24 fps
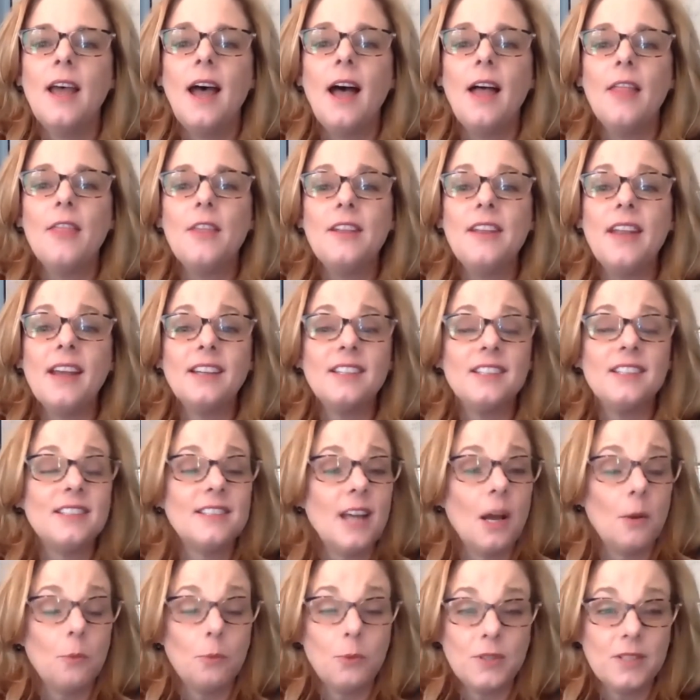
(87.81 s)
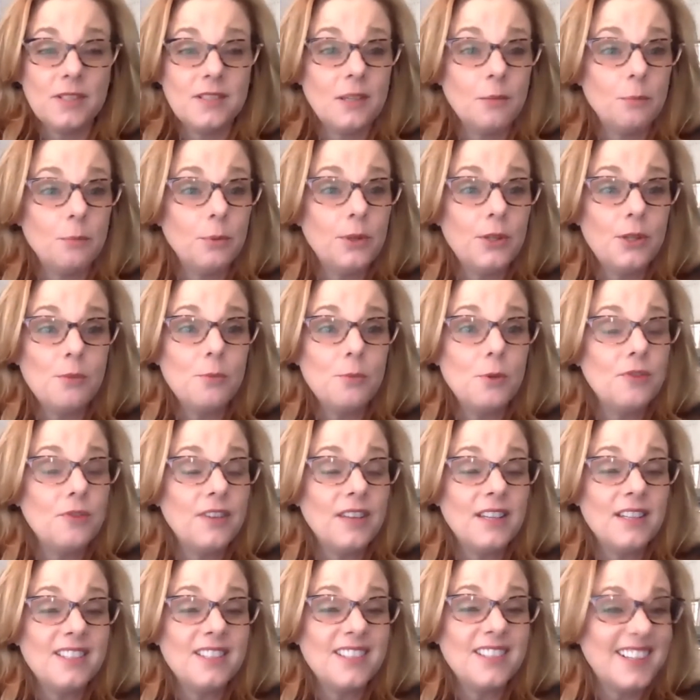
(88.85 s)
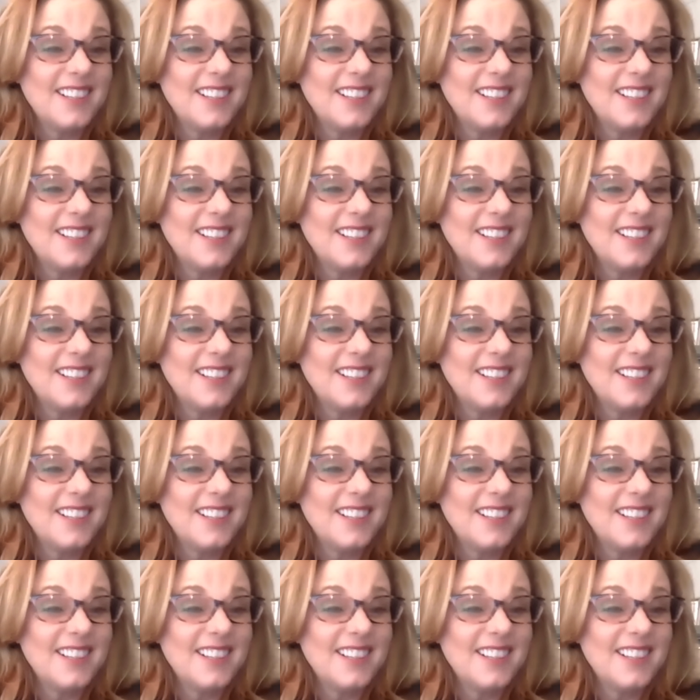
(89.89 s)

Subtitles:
And the next step was simply to move into